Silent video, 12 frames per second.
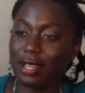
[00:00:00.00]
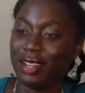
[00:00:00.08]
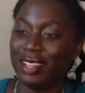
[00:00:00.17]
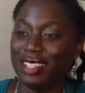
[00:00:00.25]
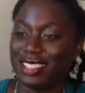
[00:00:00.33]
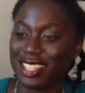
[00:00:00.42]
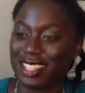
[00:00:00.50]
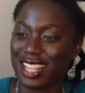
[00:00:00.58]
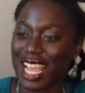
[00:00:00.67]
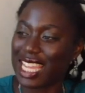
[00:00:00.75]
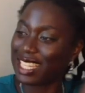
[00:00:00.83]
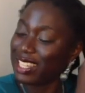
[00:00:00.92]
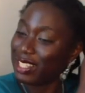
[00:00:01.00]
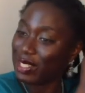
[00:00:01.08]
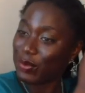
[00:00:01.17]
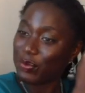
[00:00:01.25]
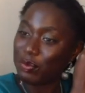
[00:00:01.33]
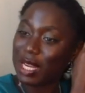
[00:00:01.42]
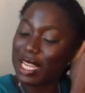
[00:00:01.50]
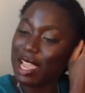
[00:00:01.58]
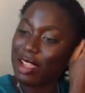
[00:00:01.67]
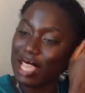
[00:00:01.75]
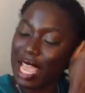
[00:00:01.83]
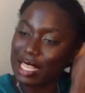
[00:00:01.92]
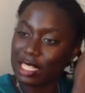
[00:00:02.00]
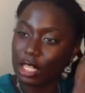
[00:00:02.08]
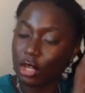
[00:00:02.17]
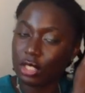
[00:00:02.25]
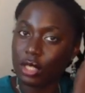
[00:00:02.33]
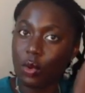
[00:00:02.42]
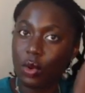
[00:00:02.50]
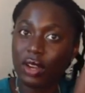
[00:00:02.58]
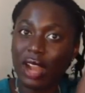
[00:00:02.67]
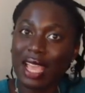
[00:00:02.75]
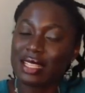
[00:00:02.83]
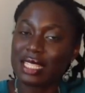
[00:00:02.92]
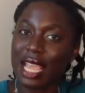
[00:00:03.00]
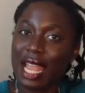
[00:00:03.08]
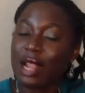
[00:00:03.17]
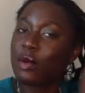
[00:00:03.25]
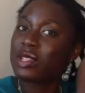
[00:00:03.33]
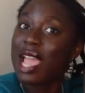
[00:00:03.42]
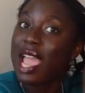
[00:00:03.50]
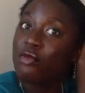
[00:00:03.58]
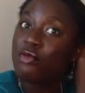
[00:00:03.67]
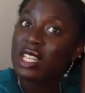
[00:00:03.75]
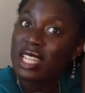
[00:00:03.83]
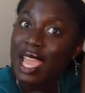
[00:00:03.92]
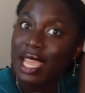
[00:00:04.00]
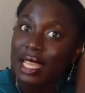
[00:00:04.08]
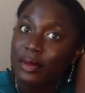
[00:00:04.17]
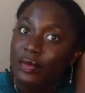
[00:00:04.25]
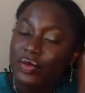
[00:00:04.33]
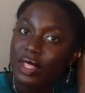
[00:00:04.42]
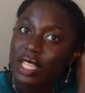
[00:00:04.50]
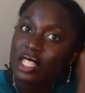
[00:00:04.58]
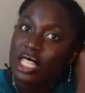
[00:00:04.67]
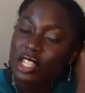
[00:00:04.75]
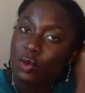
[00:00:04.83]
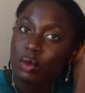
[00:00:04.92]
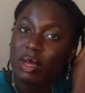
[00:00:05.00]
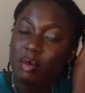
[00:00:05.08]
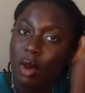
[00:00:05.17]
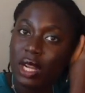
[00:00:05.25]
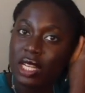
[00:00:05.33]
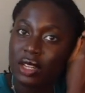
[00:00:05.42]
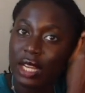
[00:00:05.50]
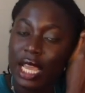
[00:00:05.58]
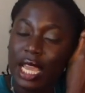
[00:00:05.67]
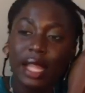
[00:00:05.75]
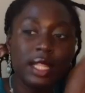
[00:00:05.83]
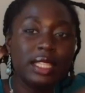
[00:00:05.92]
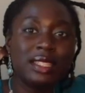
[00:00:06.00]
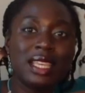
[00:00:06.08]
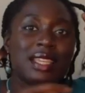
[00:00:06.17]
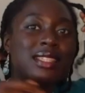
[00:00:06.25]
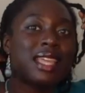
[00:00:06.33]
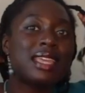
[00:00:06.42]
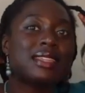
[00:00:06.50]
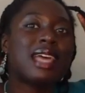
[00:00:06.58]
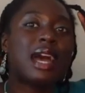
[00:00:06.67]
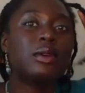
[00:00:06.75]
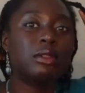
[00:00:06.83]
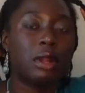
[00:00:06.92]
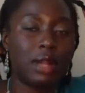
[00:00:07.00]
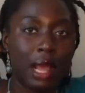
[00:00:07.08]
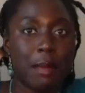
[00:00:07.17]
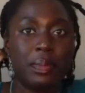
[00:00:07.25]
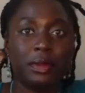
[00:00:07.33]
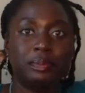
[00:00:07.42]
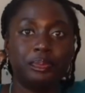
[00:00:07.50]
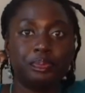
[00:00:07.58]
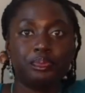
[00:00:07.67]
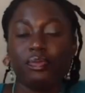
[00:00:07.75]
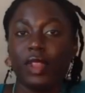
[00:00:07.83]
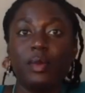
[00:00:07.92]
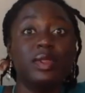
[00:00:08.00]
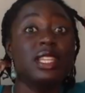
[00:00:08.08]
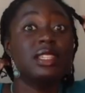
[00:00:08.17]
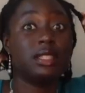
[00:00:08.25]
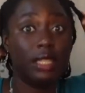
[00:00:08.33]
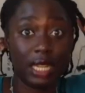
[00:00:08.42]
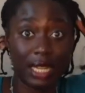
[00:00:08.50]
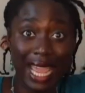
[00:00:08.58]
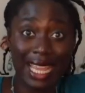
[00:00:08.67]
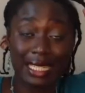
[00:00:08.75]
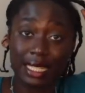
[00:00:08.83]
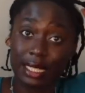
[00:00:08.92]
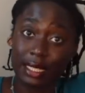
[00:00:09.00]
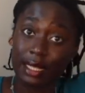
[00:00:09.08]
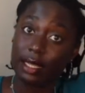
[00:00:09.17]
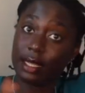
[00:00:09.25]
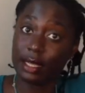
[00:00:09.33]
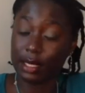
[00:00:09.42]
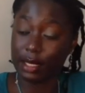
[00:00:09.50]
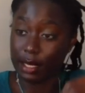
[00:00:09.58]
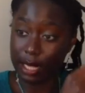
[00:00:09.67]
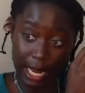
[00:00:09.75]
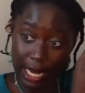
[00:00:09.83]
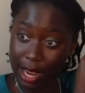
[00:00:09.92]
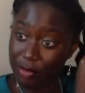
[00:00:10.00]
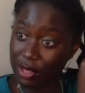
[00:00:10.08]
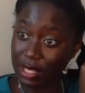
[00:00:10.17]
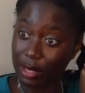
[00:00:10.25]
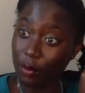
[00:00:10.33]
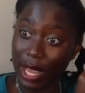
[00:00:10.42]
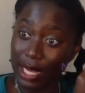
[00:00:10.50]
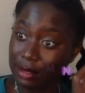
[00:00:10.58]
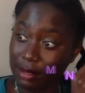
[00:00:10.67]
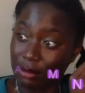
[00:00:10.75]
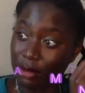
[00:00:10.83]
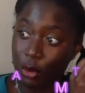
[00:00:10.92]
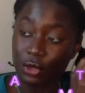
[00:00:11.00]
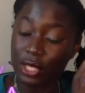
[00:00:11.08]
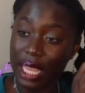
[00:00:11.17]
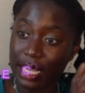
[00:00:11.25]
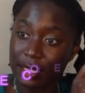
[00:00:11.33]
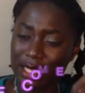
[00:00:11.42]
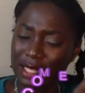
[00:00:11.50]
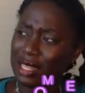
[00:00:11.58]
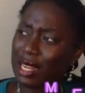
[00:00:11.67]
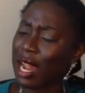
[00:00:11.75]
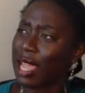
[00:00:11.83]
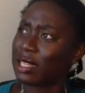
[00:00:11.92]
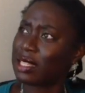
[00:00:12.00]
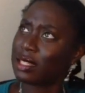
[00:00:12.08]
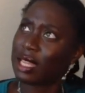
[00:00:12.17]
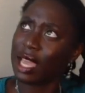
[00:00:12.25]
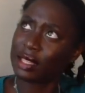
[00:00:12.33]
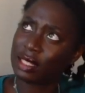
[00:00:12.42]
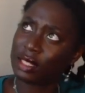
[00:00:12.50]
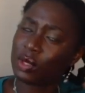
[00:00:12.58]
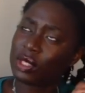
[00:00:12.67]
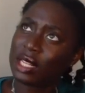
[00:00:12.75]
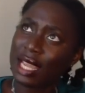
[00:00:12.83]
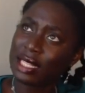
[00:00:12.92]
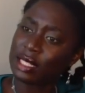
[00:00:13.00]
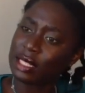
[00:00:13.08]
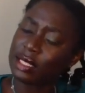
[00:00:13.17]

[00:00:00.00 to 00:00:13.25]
Just like, and she looked crazy. And it was every day. This teacher would be monitoring. These days, that would not happen. This is in the 90s. And everything went those days. Is it the 90s? Yes, it was the 90s.